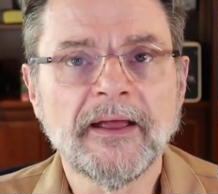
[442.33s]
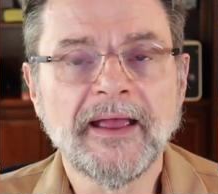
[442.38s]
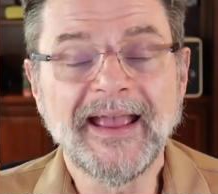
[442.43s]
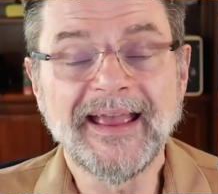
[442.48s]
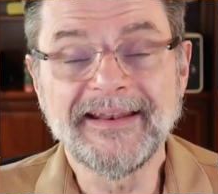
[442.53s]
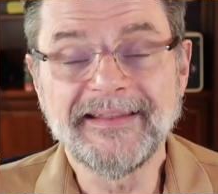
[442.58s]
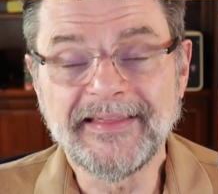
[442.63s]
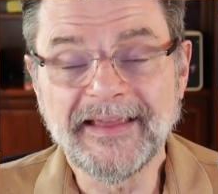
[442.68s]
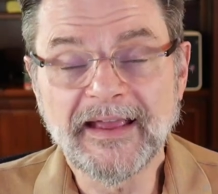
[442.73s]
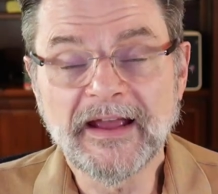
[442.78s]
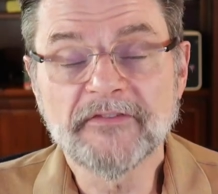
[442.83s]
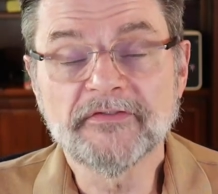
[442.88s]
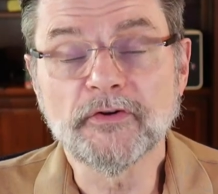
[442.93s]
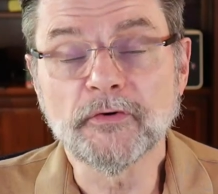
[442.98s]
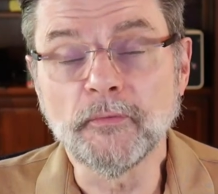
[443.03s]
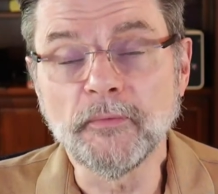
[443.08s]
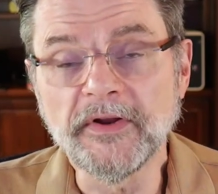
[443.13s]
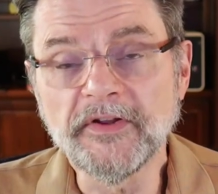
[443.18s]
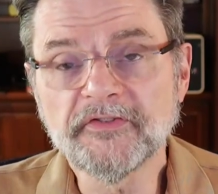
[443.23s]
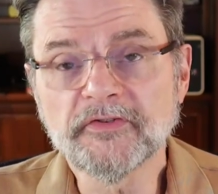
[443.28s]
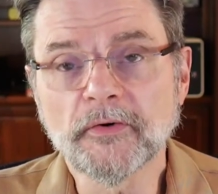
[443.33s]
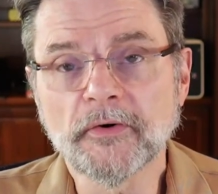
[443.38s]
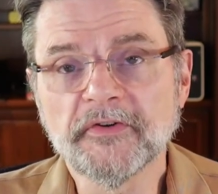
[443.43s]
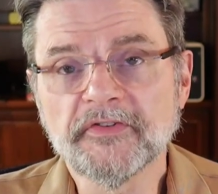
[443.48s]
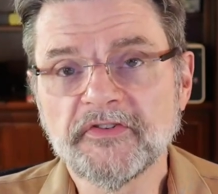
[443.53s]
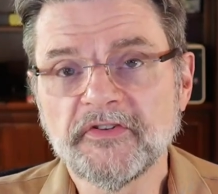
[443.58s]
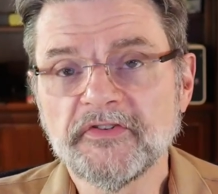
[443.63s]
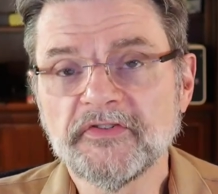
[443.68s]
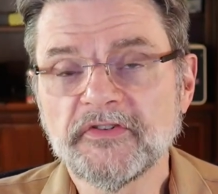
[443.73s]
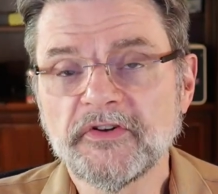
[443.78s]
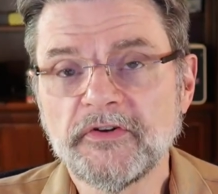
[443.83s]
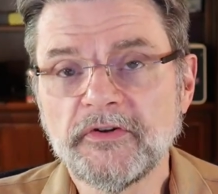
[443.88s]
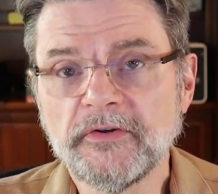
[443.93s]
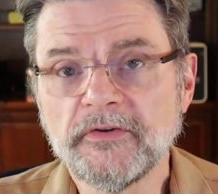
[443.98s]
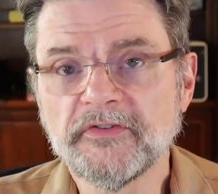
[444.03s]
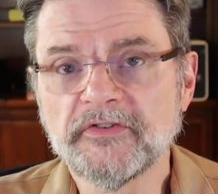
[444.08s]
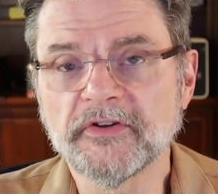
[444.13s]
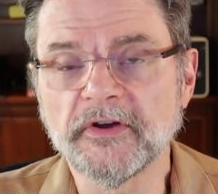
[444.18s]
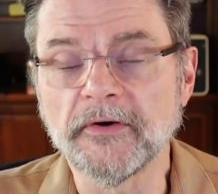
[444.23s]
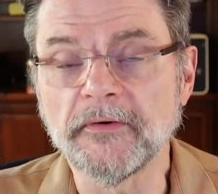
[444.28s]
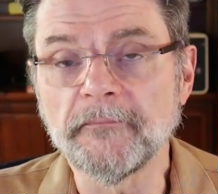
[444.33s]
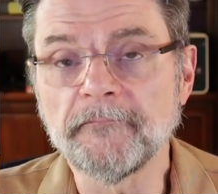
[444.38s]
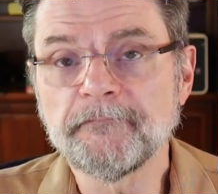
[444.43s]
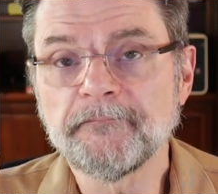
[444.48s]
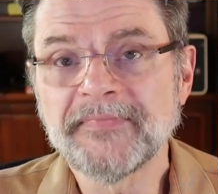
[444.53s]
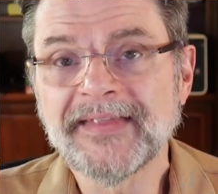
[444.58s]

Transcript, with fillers: and they have the resources to do so,